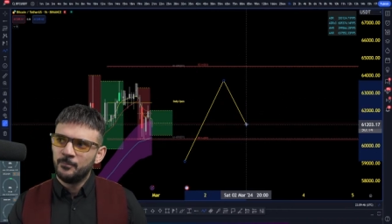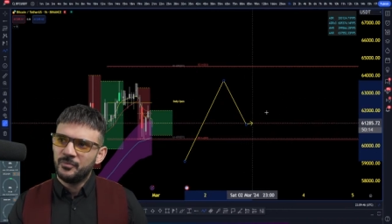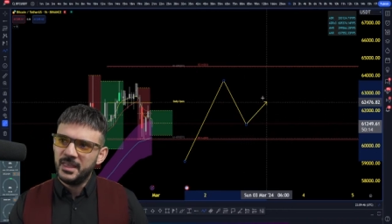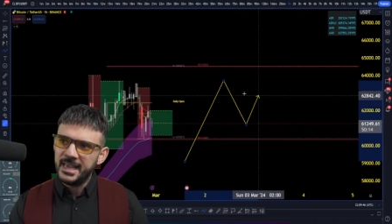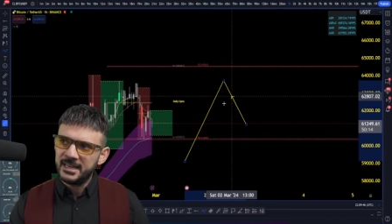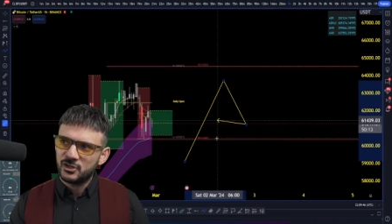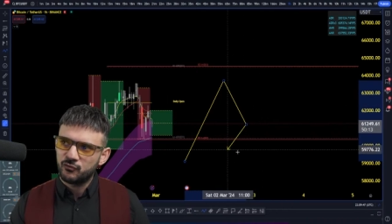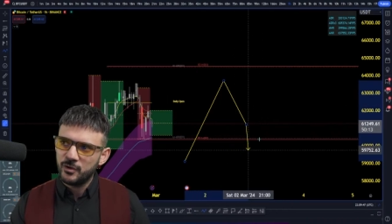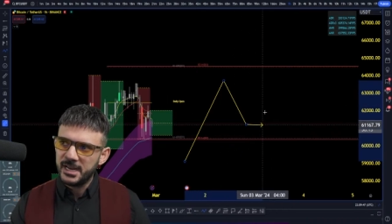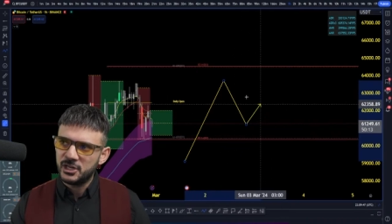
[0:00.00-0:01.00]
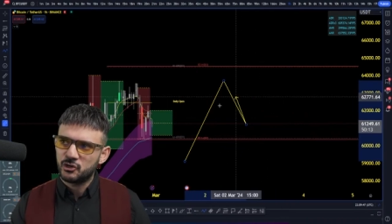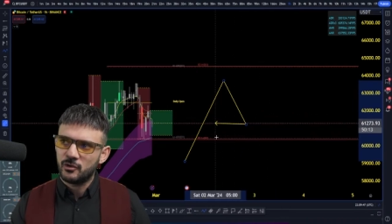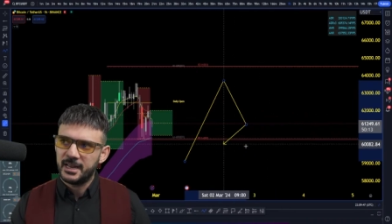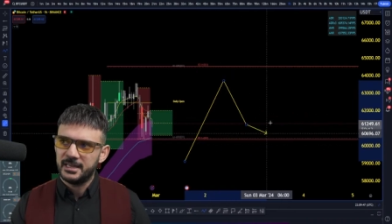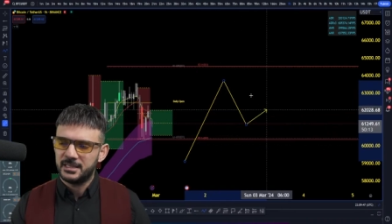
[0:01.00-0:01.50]
This
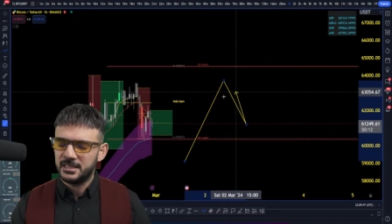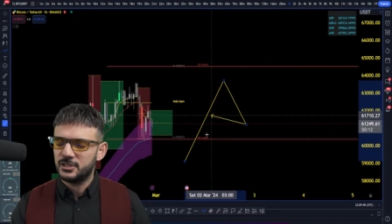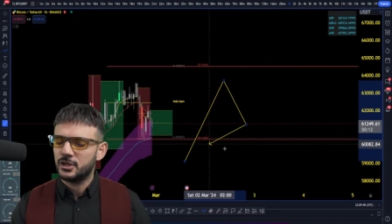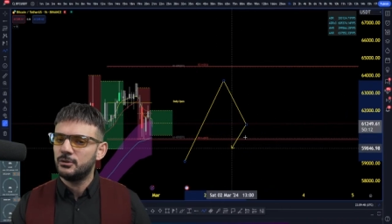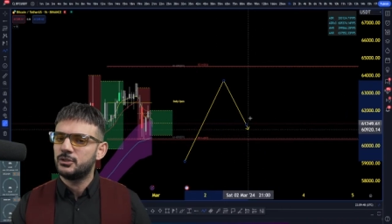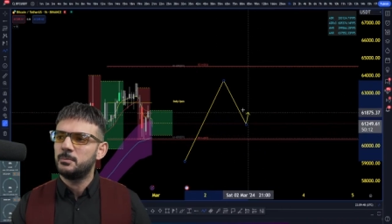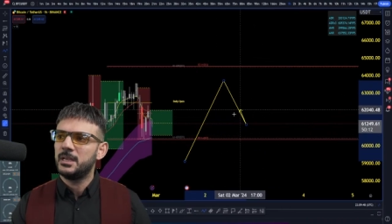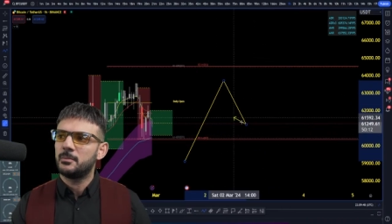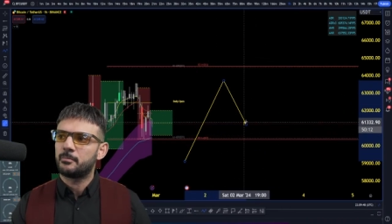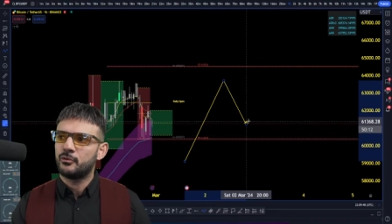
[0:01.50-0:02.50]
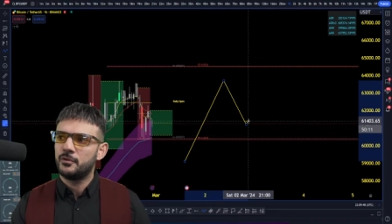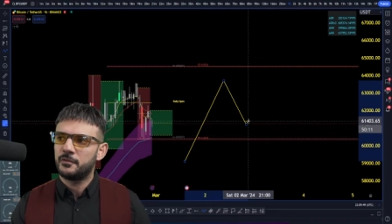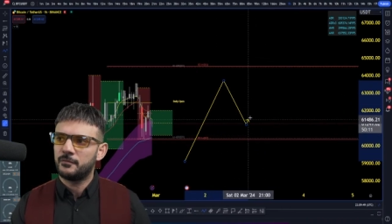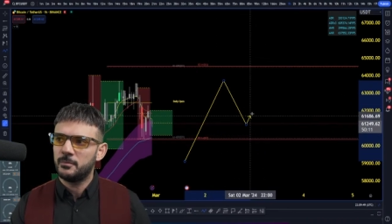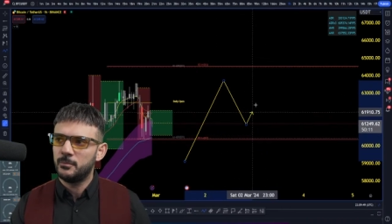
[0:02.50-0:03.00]
retrace is going to be the proof
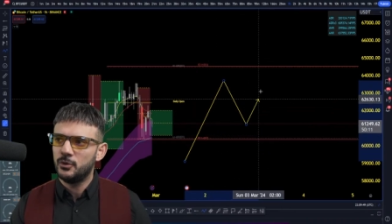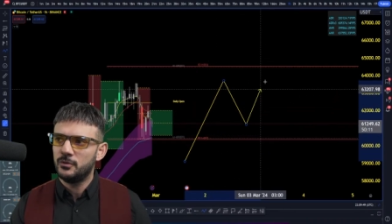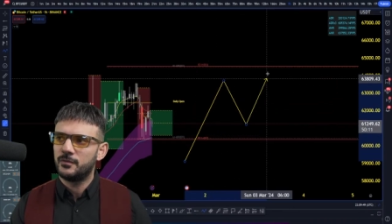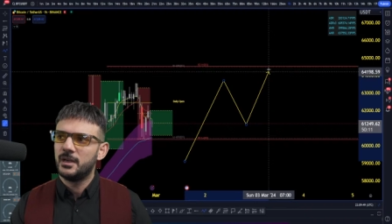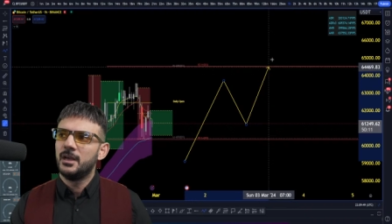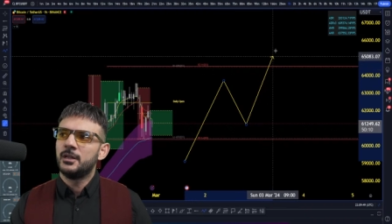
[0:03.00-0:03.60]
of the move